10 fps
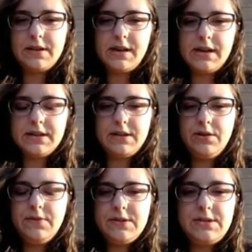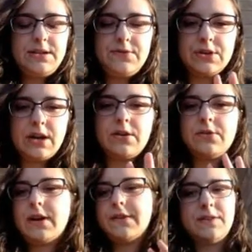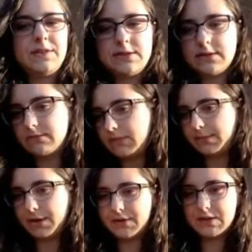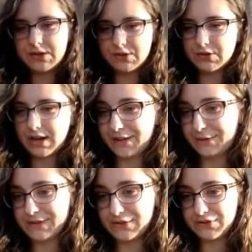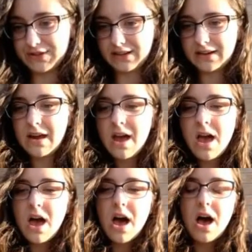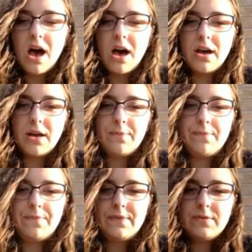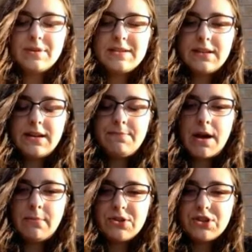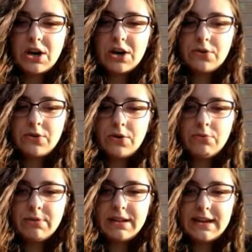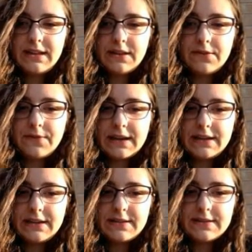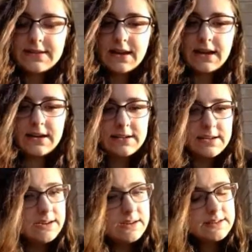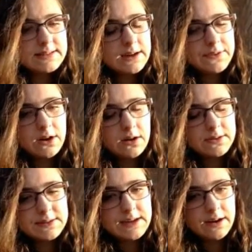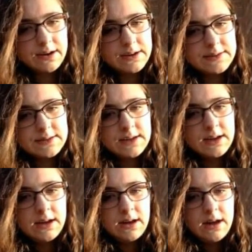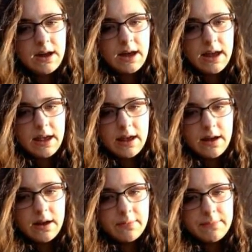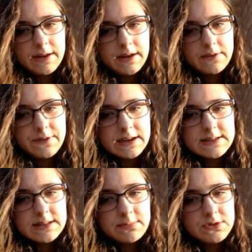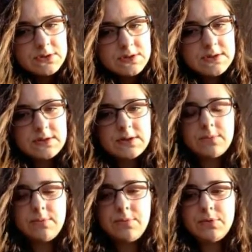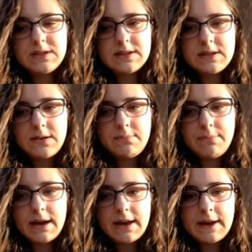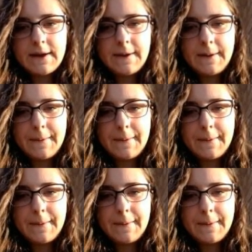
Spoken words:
In the University of Chicago, I found this in my research. I thought it was interesting. Recently published an article relating their findings that Staphylococcus aureus affects the immune system by